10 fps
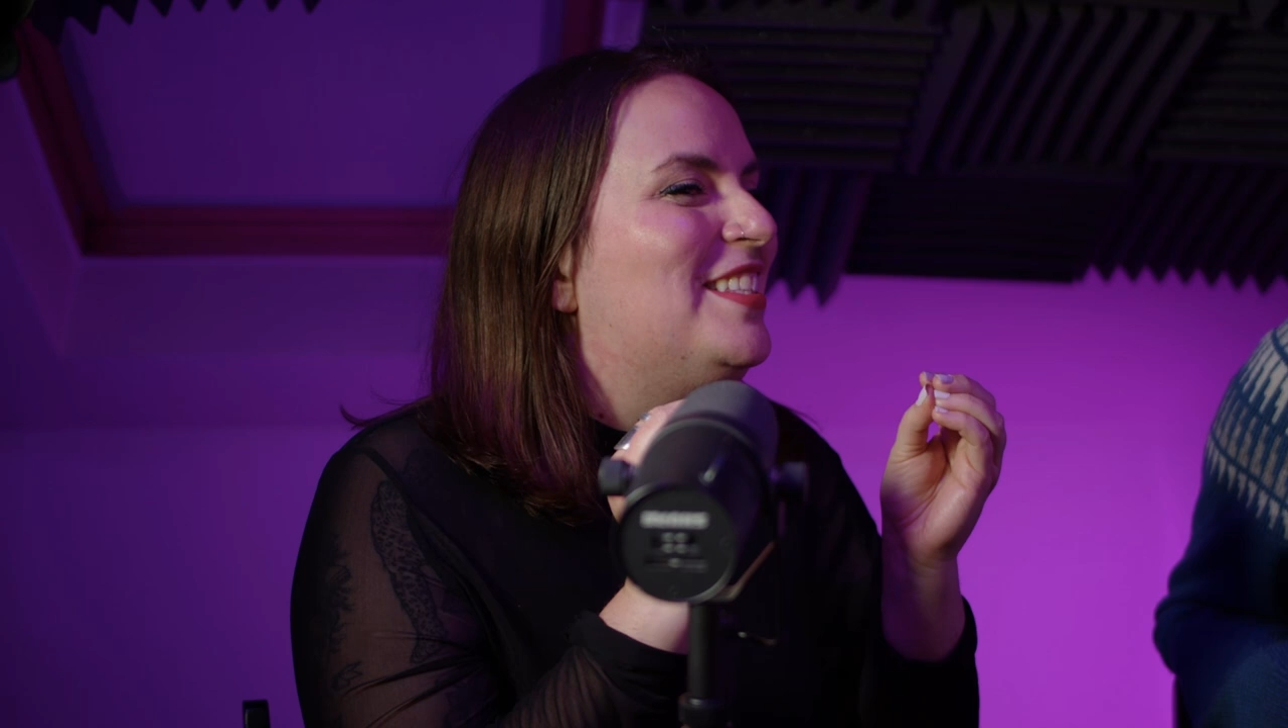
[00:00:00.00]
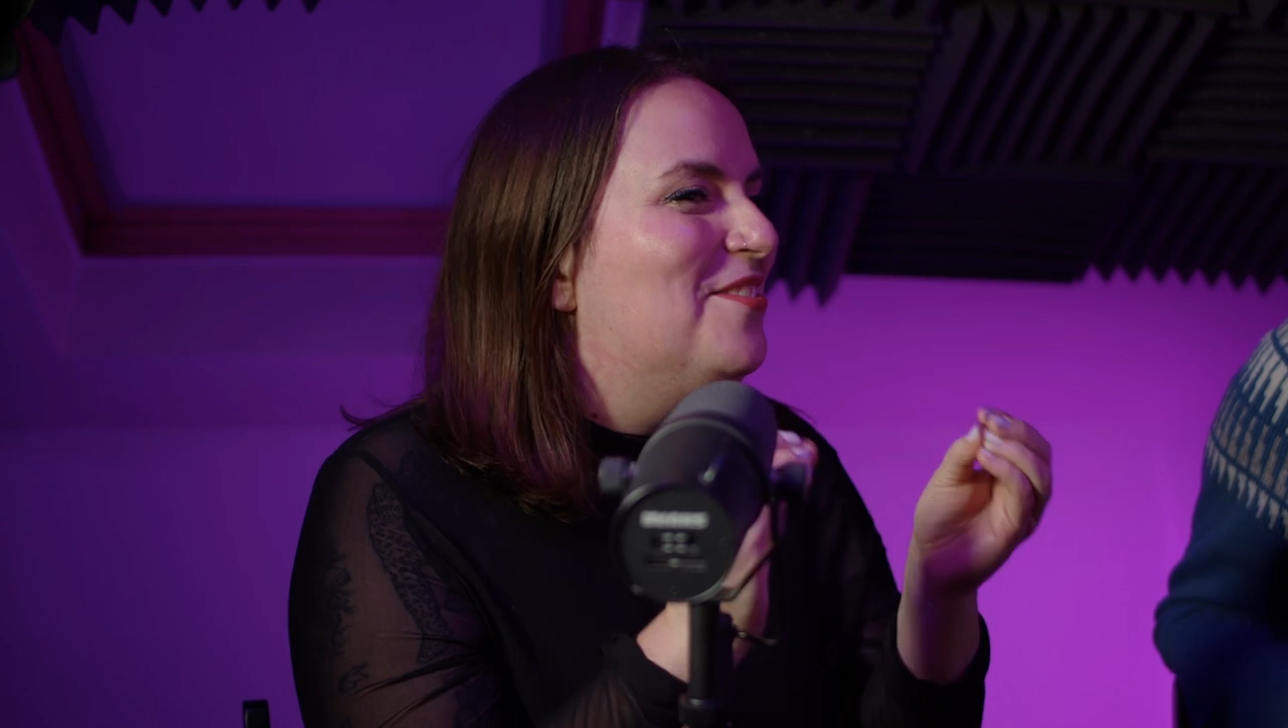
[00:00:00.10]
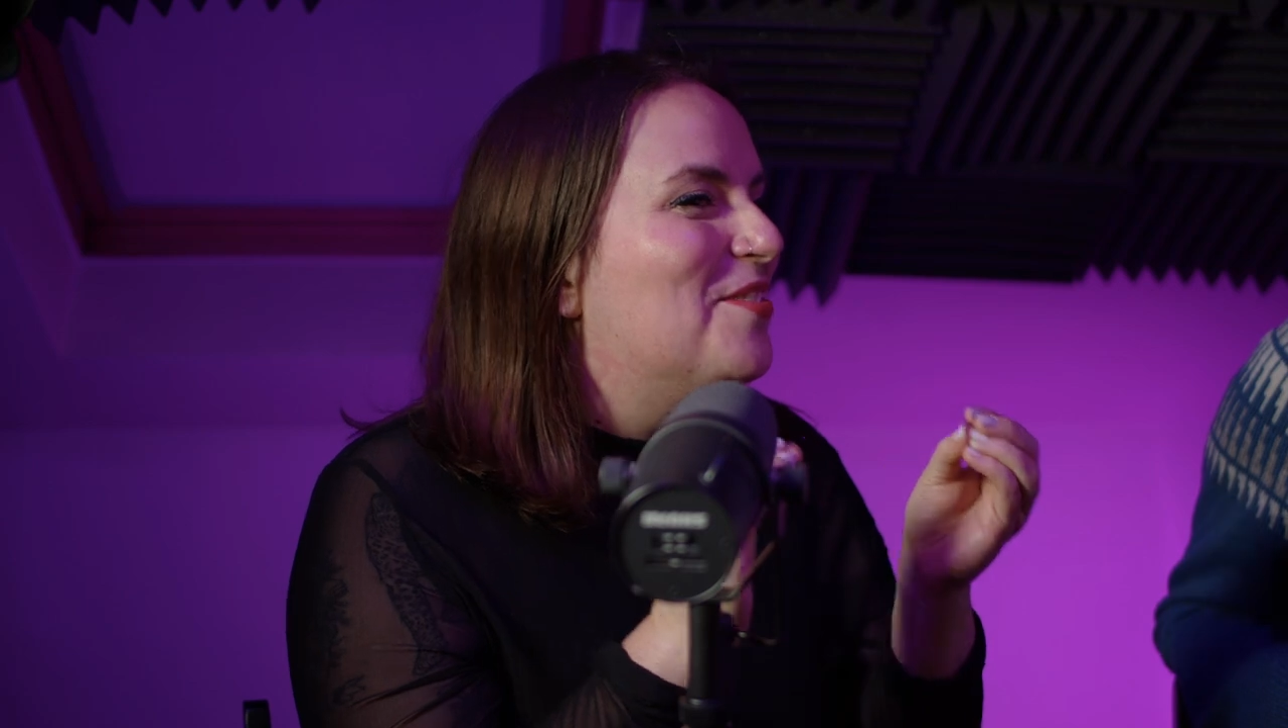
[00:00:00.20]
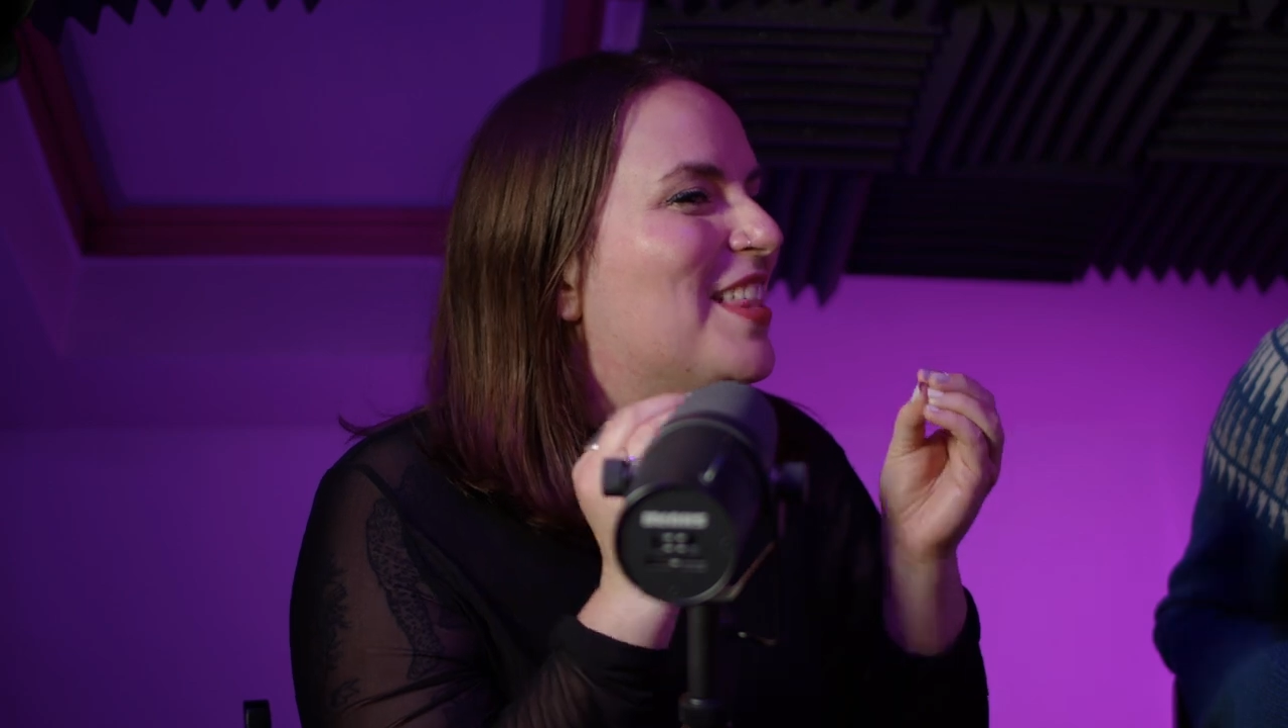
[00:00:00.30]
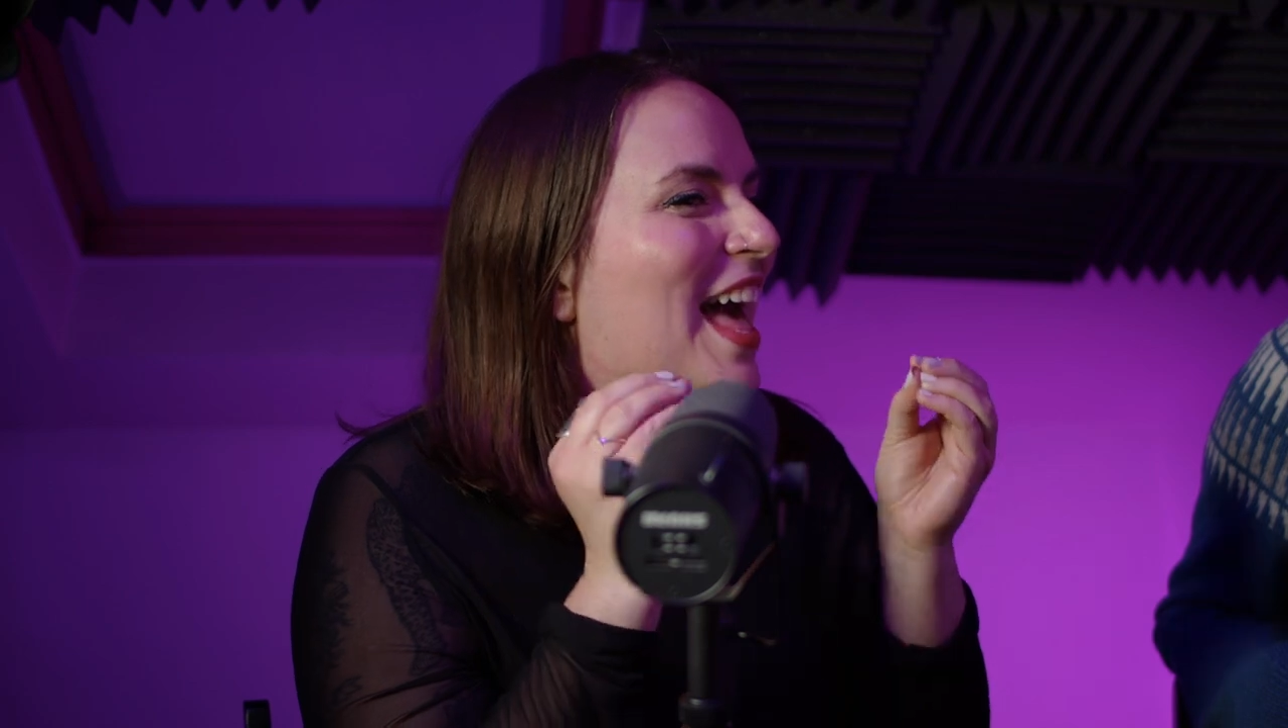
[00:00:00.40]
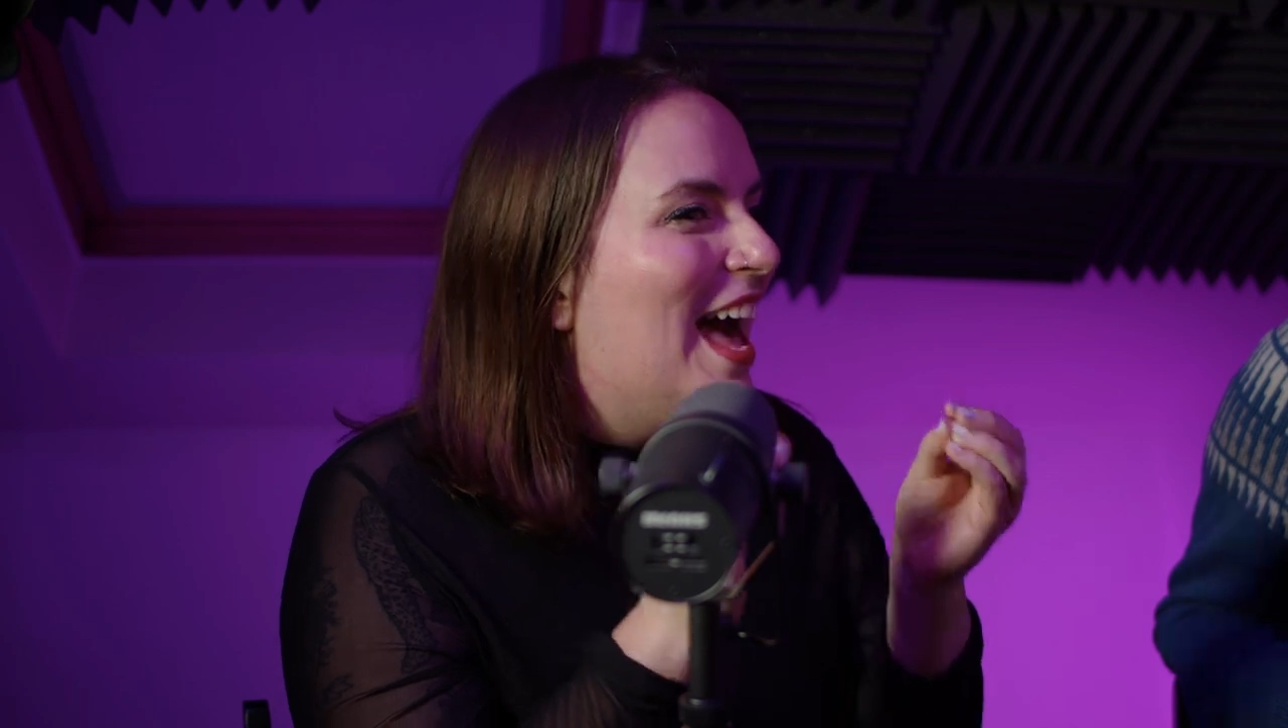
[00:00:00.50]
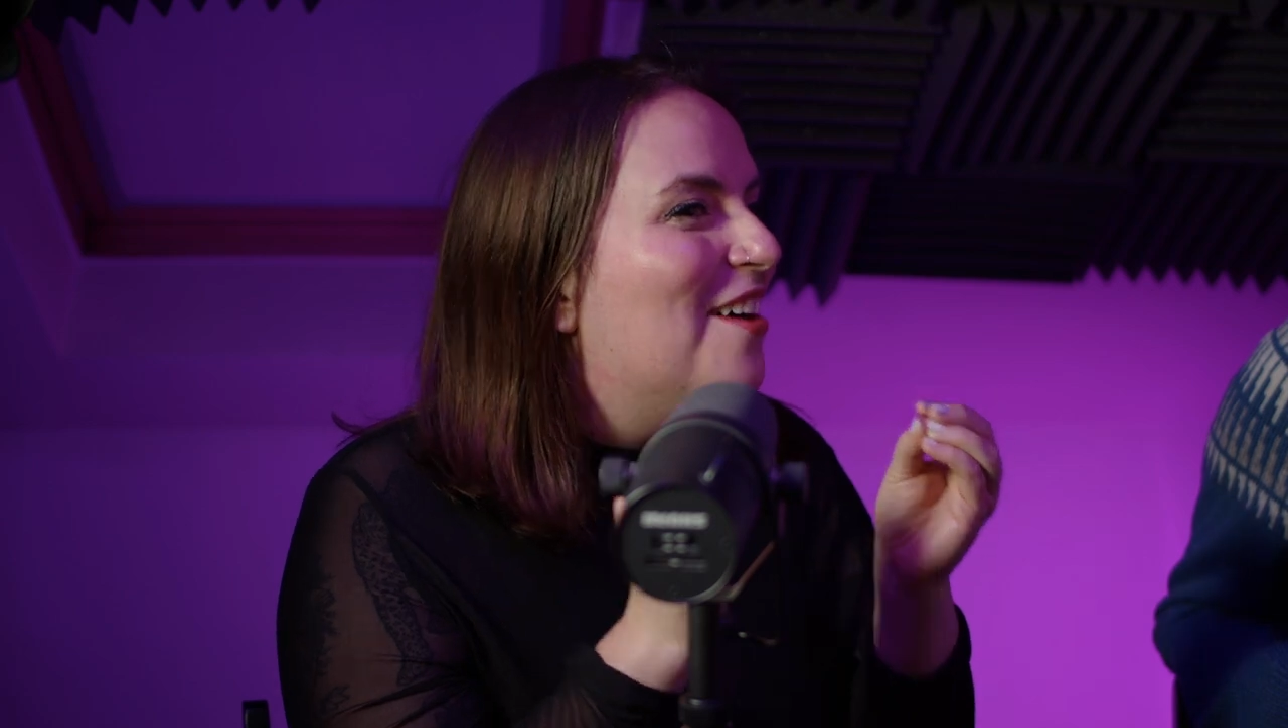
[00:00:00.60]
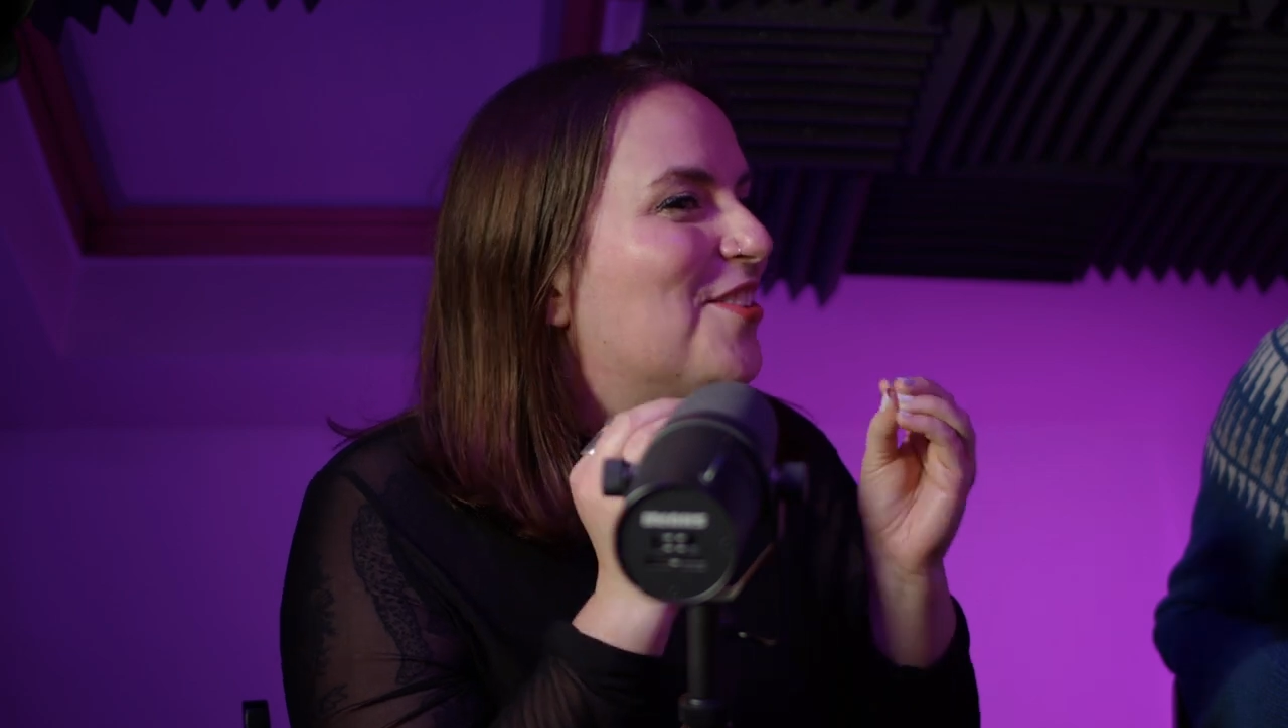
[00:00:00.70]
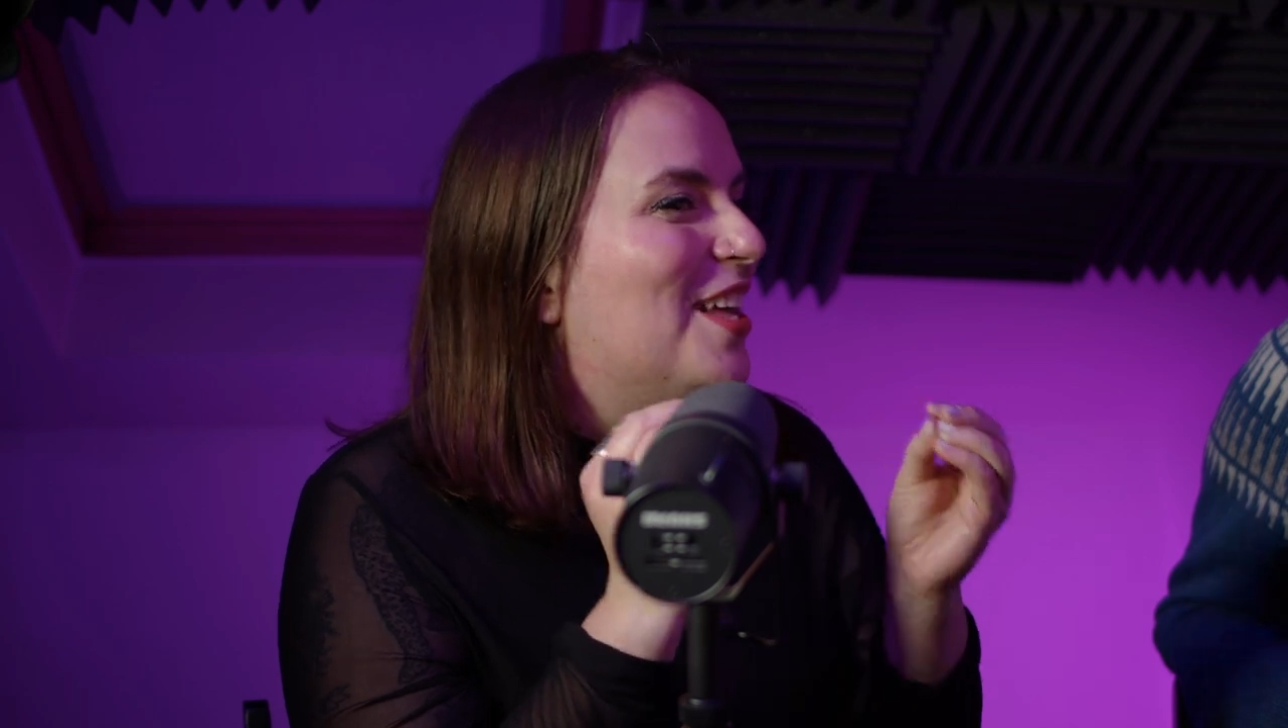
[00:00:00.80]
seen with hair